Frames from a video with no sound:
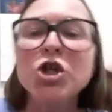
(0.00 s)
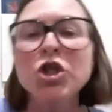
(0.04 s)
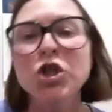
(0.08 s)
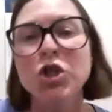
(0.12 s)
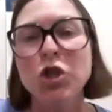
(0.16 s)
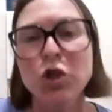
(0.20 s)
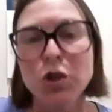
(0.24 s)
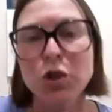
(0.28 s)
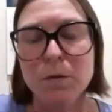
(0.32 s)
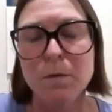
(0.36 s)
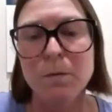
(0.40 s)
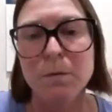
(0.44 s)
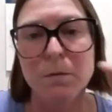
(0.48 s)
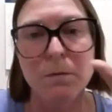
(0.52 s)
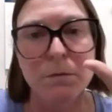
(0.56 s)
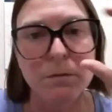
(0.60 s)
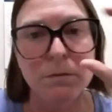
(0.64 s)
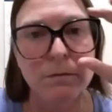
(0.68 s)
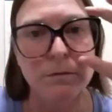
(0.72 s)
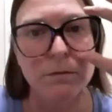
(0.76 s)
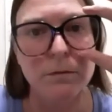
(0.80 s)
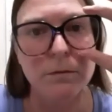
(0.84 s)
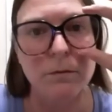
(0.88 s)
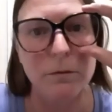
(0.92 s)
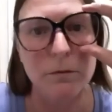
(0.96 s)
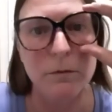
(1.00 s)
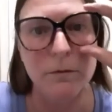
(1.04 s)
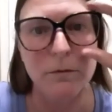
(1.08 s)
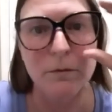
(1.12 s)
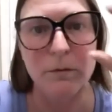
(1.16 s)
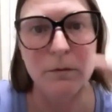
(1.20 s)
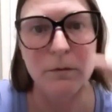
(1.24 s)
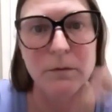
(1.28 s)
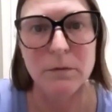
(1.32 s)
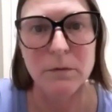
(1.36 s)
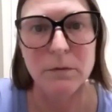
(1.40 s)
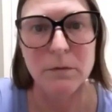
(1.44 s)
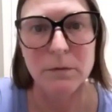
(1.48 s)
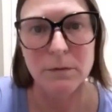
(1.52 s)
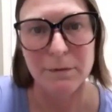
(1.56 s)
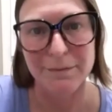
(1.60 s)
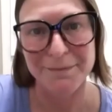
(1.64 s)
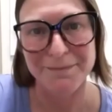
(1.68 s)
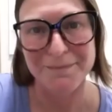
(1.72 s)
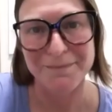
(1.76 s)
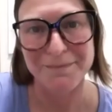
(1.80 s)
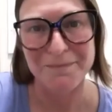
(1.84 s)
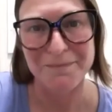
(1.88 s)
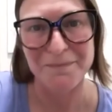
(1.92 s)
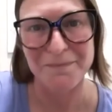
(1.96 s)

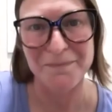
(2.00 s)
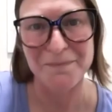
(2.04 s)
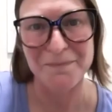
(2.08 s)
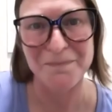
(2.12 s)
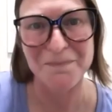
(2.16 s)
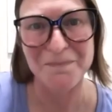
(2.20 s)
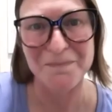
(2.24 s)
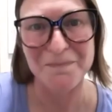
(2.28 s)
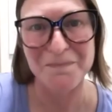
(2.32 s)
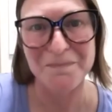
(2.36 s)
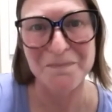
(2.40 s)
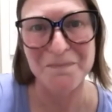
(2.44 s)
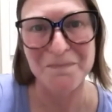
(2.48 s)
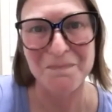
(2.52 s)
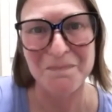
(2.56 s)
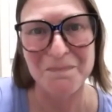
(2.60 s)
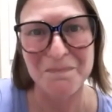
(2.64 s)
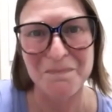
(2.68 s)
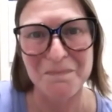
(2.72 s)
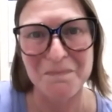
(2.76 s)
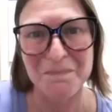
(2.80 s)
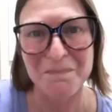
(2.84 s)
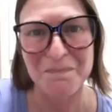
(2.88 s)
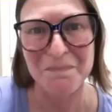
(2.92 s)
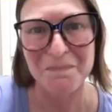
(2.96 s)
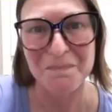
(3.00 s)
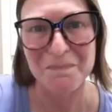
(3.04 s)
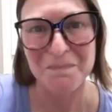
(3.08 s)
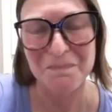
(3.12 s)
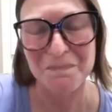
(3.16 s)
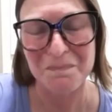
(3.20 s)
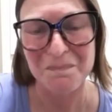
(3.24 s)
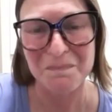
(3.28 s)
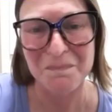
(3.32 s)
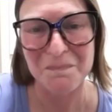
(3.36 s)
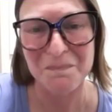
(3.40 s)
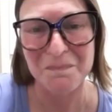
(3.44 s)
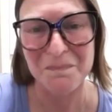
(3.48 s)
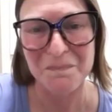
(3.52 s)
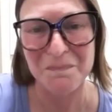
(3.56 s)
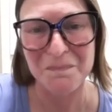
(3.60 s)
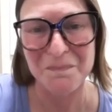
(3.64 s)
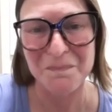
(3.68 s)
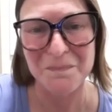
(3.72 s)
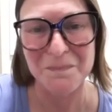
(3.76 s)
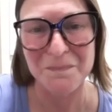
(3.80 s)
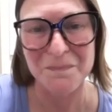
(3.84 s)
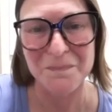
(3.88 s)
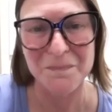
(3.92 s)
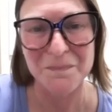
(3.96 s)

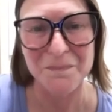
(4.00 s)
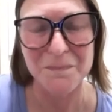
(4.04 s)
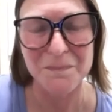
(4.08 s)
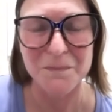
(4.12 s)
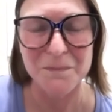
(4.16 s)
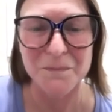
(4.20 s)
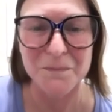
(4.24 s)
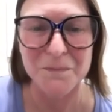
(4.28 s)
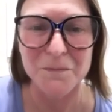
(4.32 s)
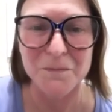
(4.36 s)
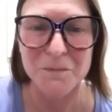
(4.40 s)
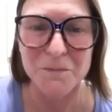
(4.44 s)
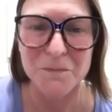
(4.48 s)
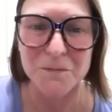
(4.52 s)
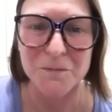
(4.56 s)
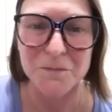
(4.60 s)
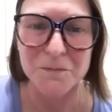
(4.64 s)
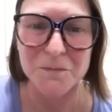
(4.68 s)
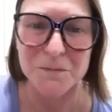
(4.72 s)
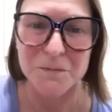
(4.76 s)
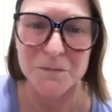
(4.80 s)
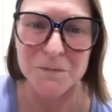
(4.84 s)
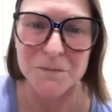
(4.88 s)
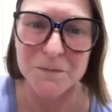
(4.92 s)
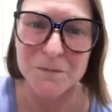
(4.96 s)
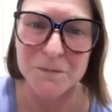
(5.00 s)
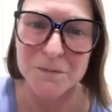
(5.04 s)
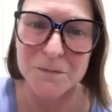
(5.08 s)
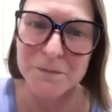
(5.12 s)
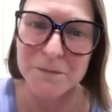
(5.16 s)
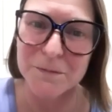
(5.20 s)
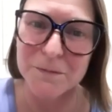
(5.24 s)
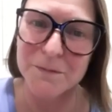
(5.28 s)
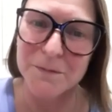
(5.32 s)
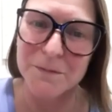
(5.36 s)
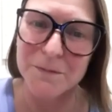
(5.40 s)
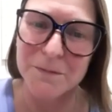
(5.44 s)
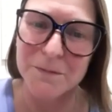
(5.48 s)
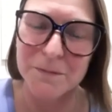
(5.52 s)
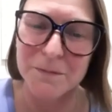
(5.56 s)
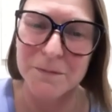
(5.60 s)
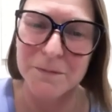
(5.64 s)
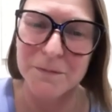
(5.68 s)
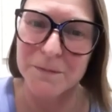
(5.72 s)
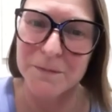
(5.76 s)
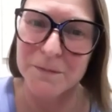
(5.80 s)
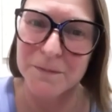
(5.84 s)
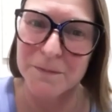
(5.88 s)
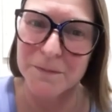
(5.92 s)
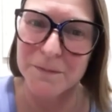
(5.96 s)

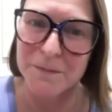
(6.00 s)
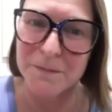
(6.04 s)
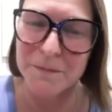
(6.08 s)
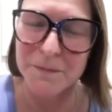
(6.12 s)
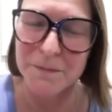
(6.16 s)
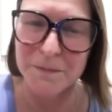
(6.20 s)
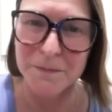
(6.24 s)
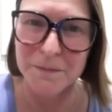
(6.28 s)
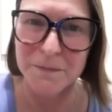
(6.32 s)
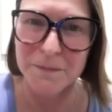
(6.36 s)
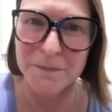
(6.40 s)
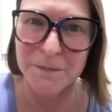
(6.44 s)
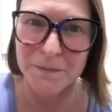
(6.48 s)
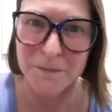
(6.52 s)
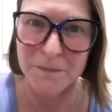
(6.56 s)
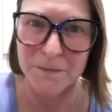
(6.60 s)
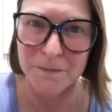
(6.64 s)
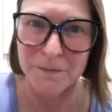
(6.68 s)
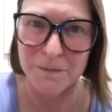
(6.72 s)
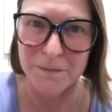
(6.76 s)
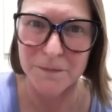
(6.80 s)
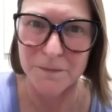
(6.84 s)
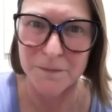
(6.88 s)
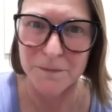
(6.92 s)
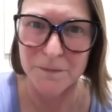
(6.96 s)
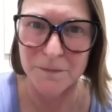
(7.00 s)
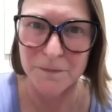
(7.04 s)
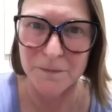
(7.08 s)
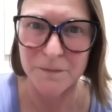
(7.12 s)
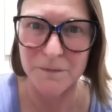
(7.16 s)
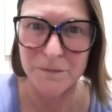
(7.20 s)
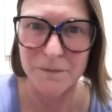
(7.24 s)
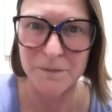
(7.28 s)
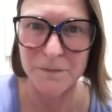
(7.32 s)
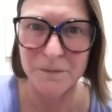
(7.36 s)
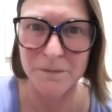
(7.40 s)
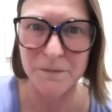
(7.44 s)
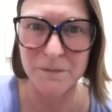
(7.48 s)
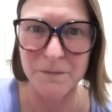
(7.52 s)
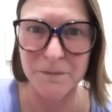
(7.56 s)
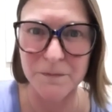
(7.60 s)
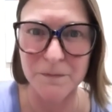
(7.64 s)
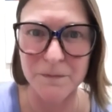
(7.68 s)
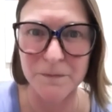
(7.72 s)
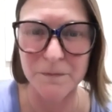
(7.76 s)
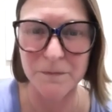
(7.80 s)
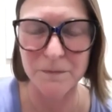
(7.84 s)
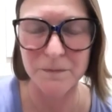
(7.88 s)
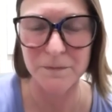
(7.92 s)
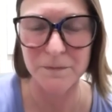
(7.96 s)
This person isn't speaking.